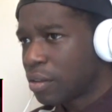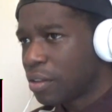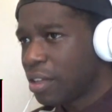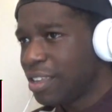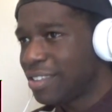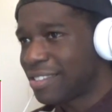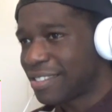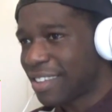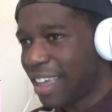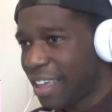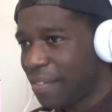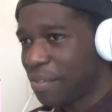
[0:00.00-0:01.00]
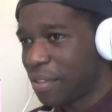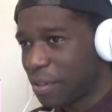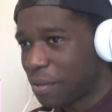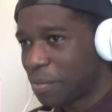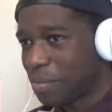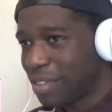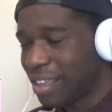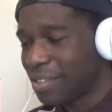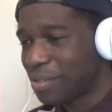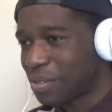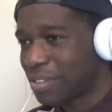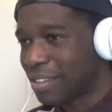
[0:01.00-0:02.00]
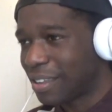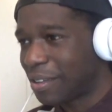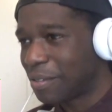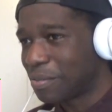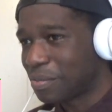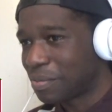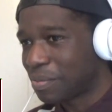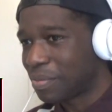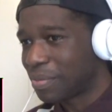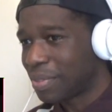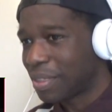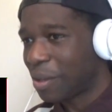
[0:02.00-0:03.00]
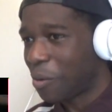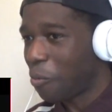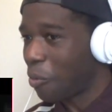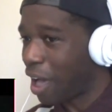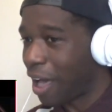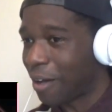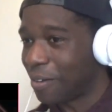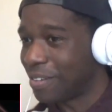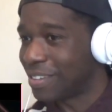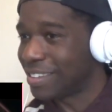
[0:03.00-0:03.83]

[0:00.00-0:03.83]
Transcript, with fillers: He saved them. That's what's up. Wow.